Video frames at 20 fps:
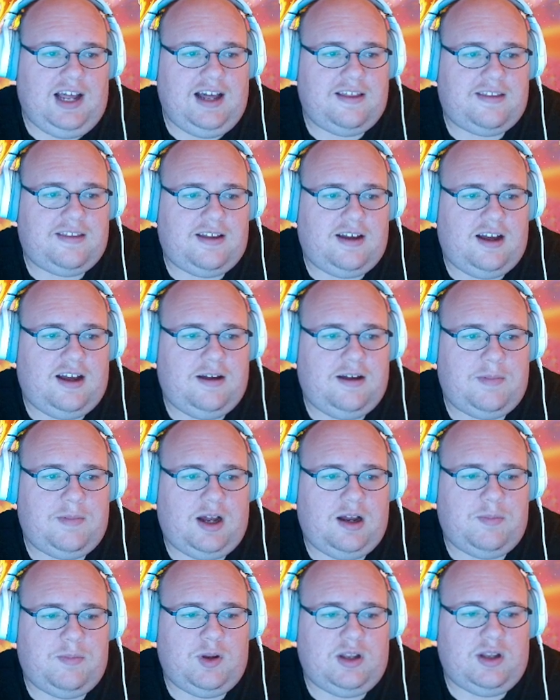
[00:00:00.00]
time, I
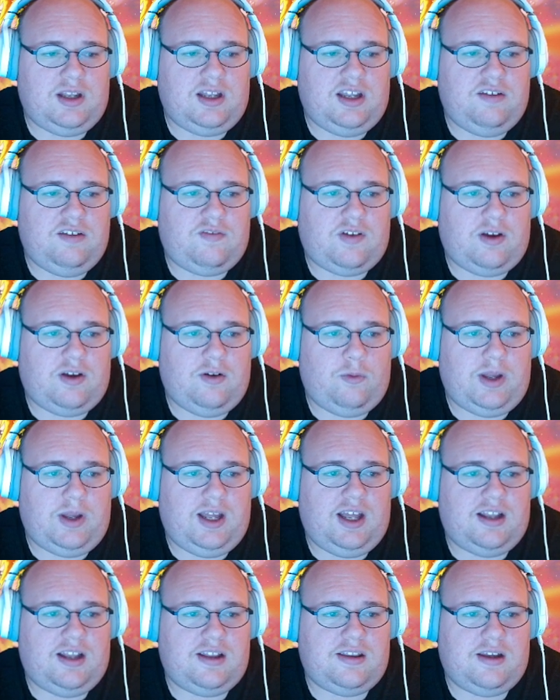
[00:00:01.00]
believe we
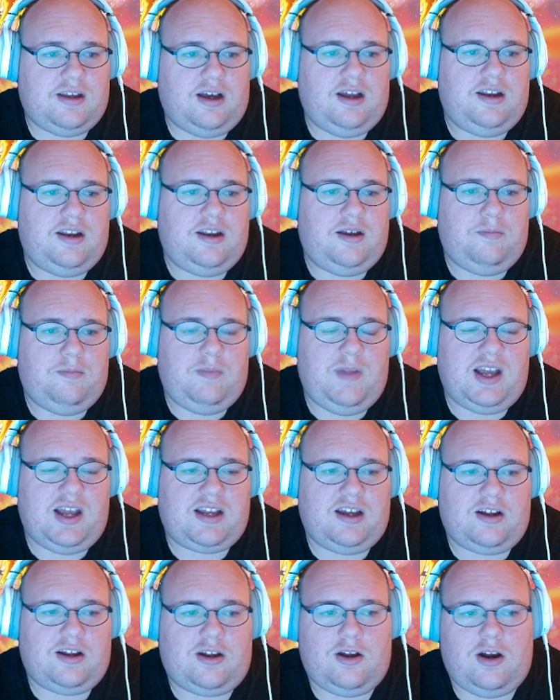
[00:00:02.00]
had done Mega
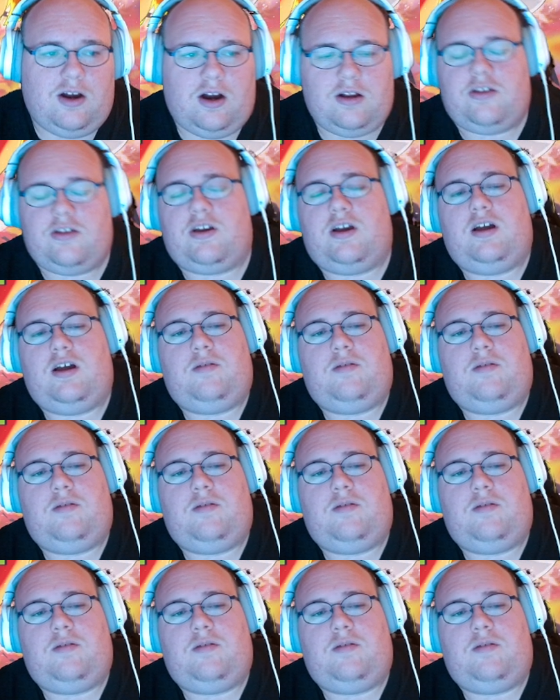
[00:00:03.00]
Garchomp.